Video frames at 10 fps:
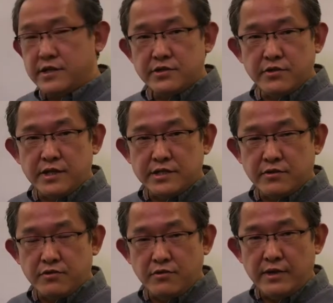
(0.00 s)
To
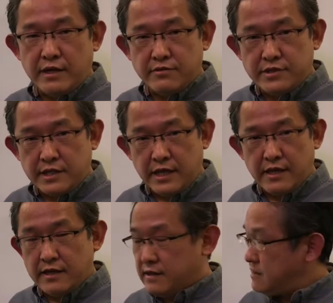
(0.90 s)
summarize,
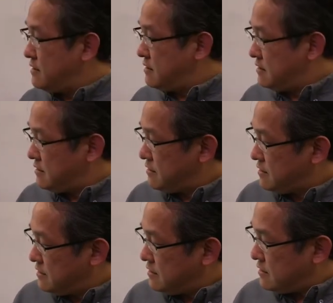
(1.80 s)

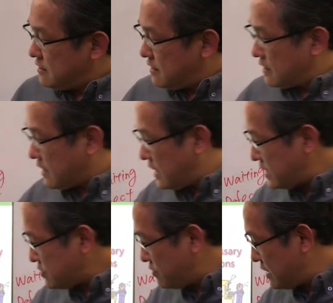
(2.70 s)
eliminate
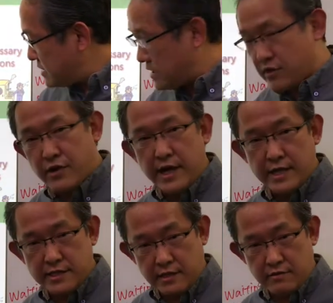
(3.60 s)
unnecessary work
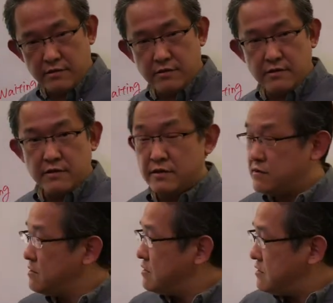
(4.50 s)
and reduce
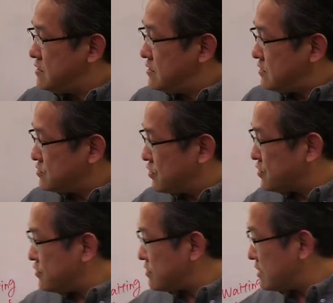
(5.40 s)
non-value-added
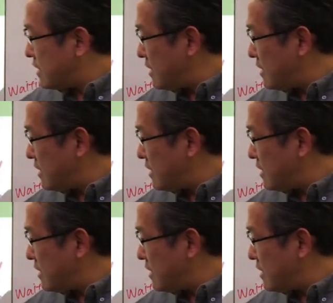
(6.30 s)
work.